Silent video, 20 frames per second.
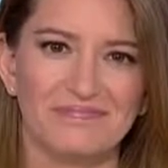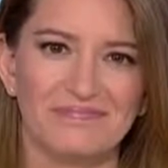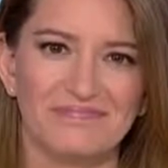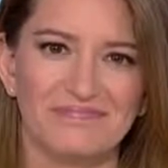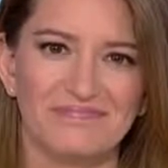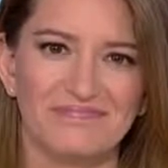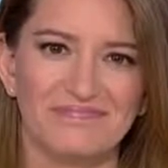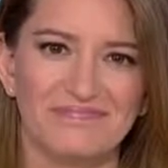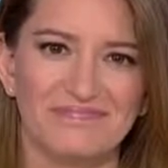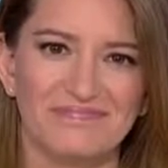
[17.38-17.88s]

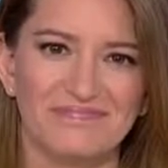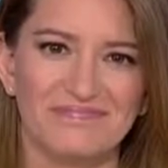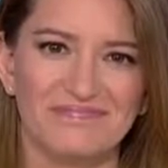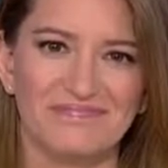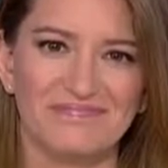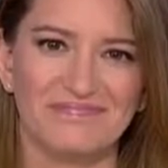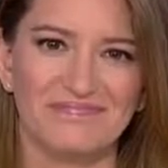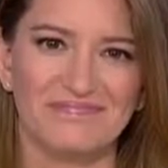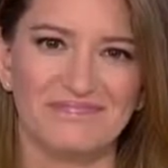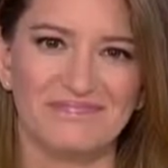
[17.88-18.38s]

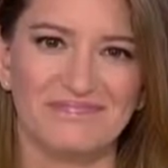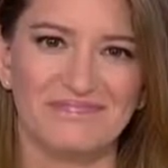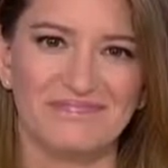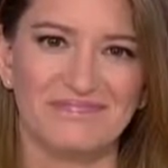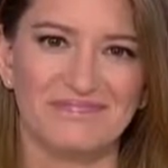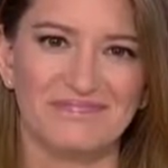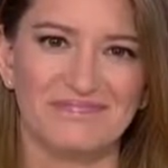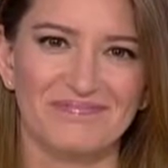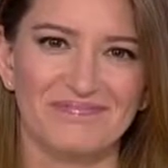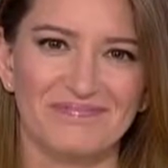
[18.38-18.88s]

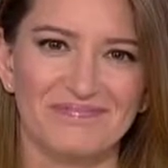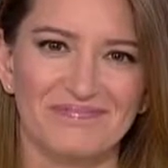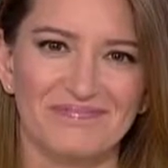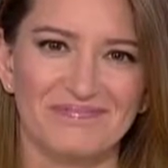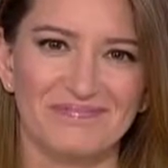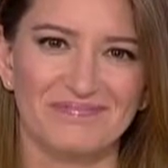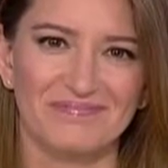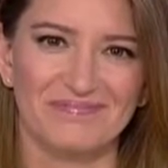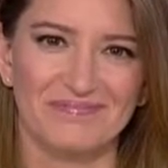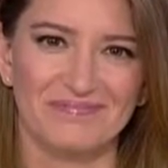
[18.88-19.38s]

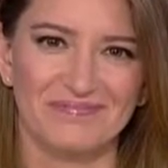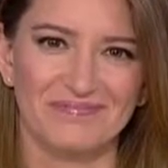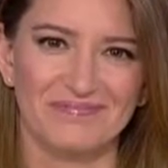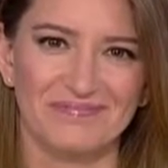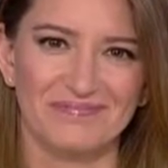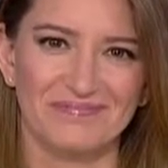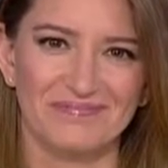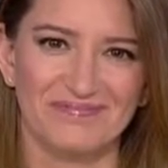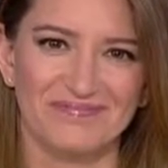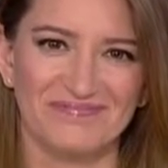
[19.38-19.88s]

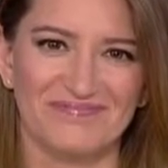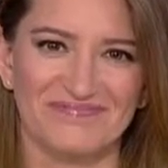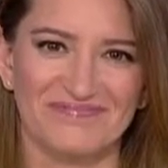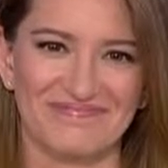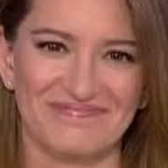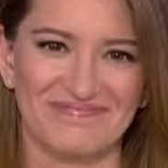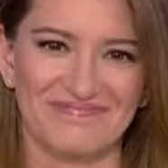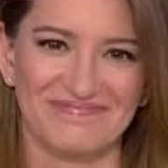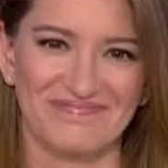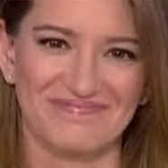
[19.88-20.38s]

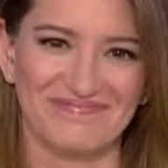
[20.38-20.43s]
This person isn't speaking.